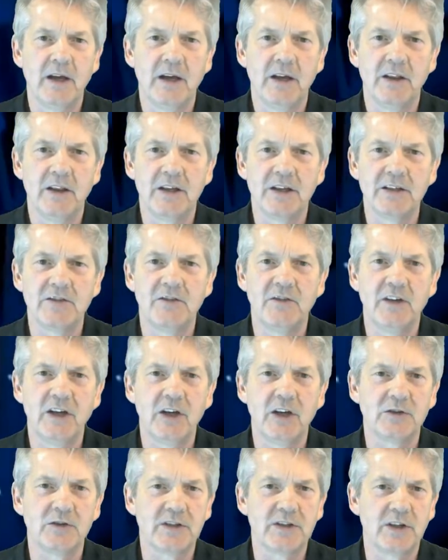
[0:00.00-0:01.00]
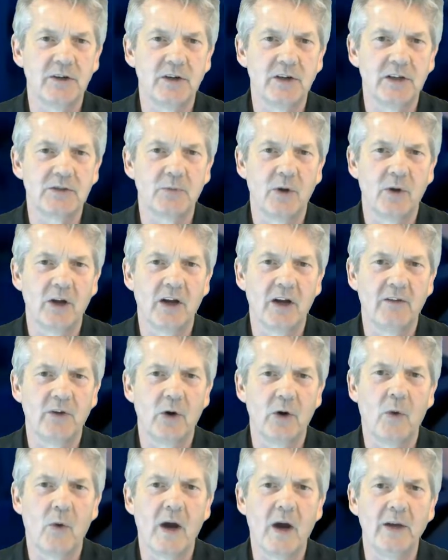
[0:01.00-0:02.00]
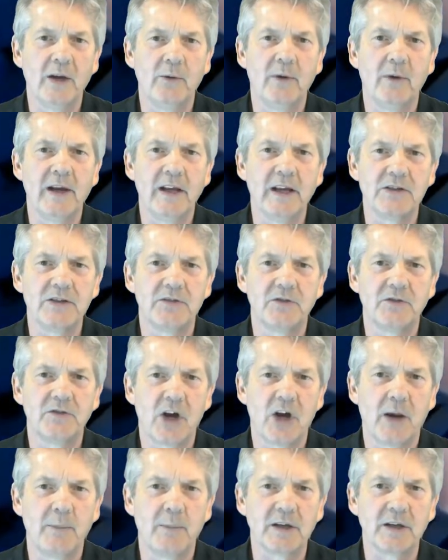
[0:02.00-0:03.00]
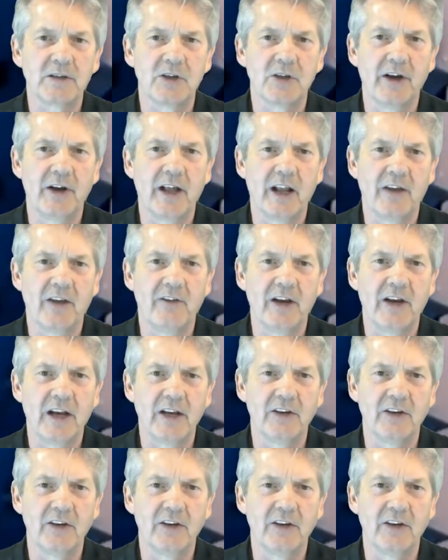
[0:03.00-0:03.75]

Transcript: This video series will cover a wide range of topics on elevating